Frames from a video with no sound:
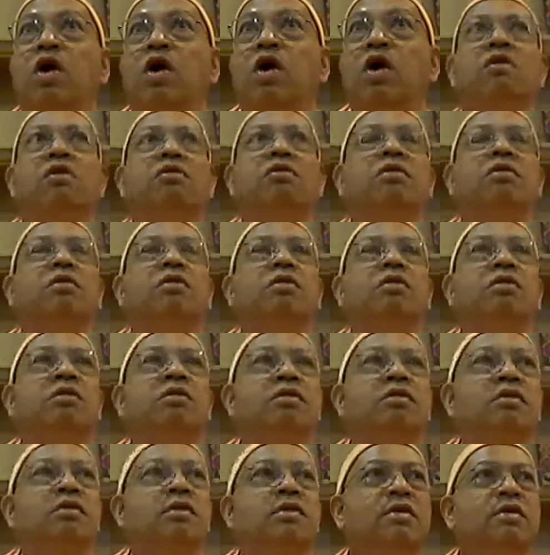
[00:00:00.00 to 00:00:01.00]
Oh,
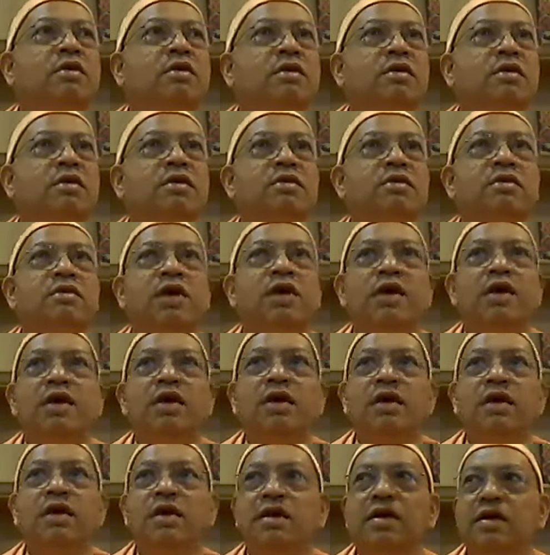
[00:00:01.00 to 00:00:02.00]

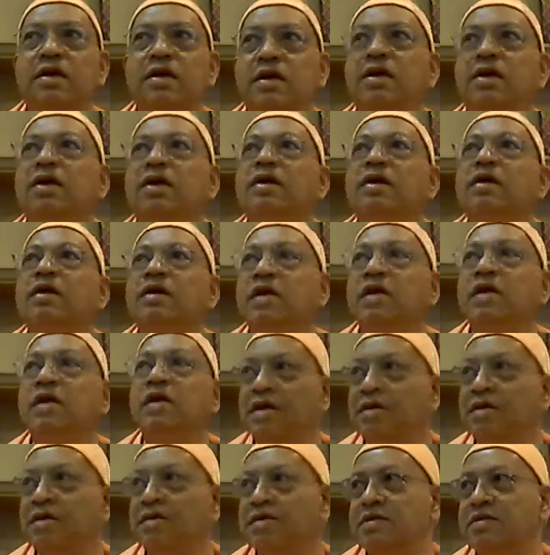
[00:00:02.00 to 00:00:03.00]
really?
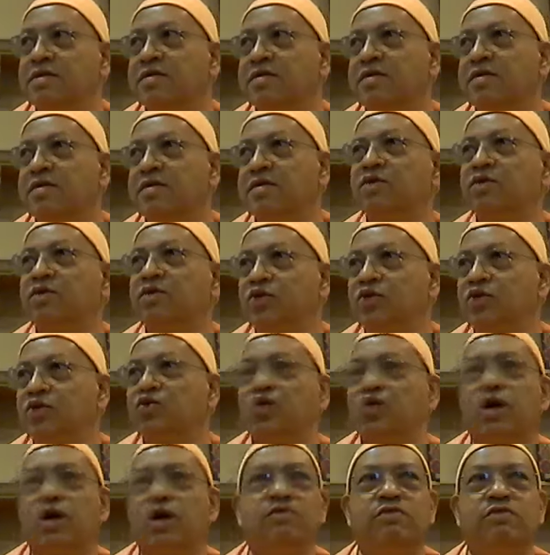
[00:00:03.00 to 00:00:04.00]
Yes,
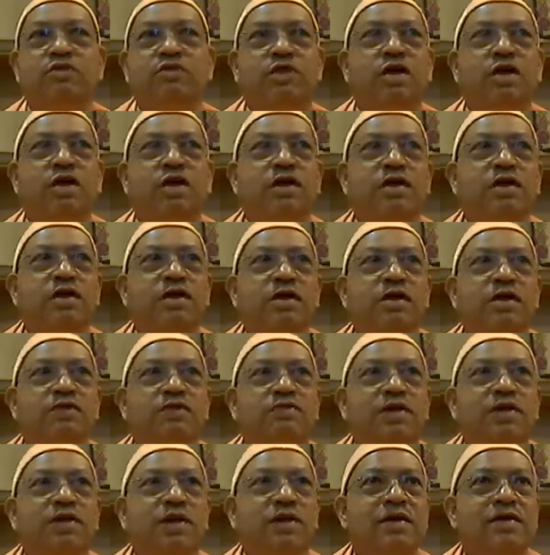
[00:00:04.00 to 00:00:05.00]
those who have studied a
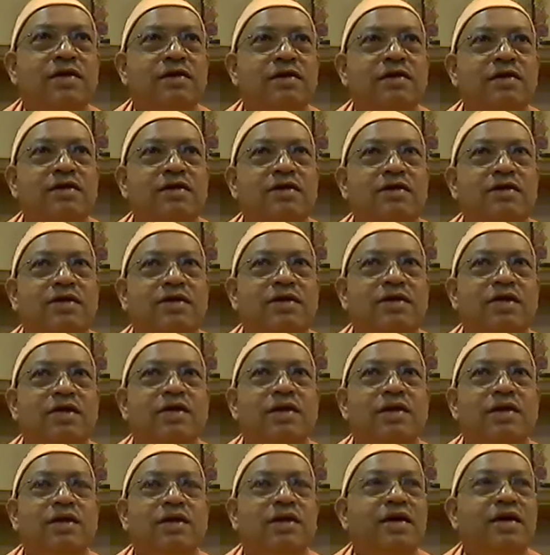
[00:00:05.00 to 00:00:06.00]
little
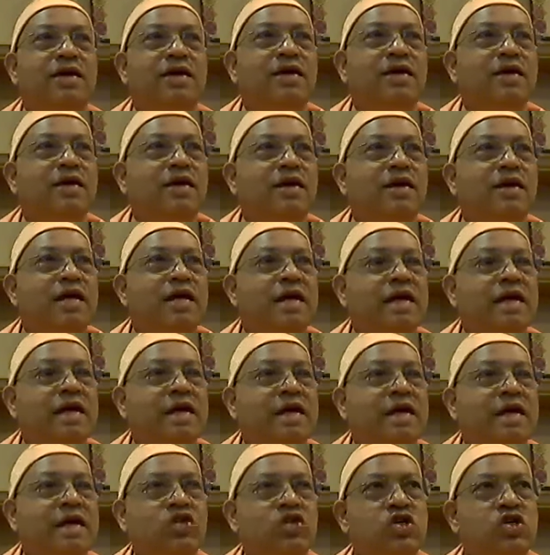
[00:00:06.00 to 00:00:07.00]
Vedanta,
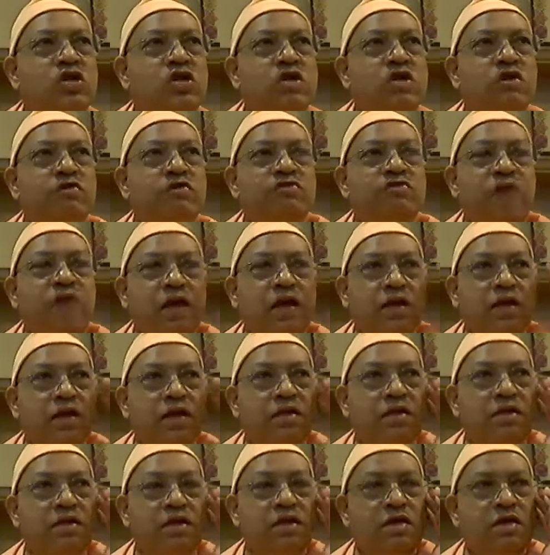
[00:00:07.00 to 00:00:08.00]
each
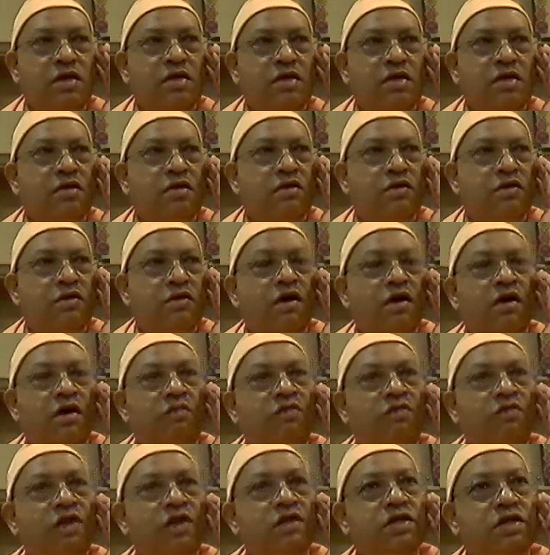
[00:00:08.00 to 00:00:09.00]
faculty,
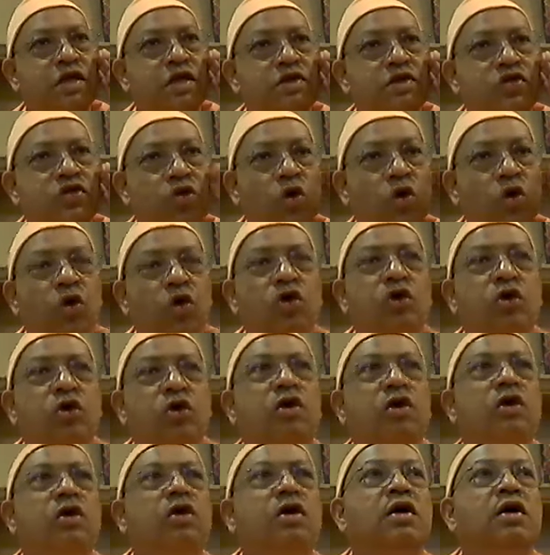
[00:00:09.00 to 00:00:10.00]
every sense
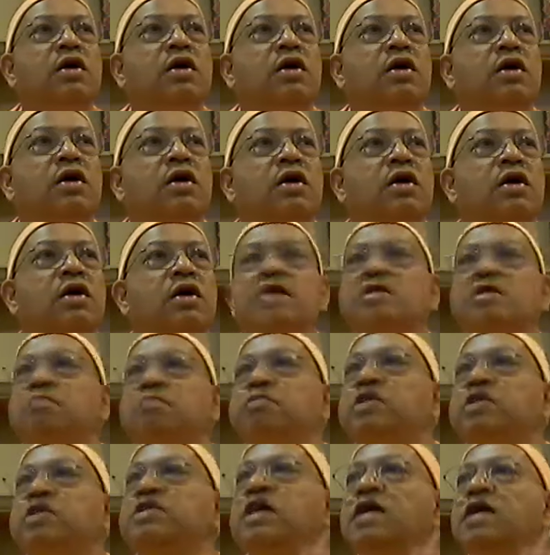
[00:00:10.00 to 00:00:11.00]
organ
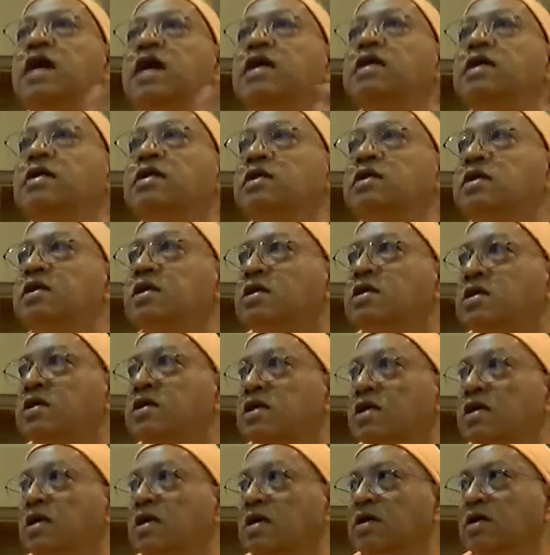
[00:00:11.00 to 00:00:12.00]
has a presiding
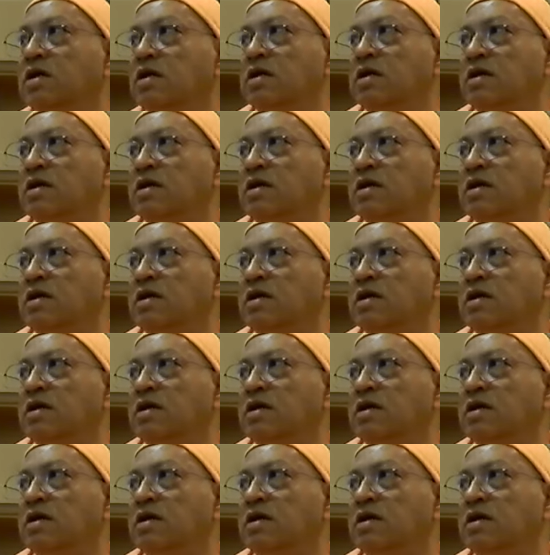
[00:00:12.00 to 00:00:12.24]
deity.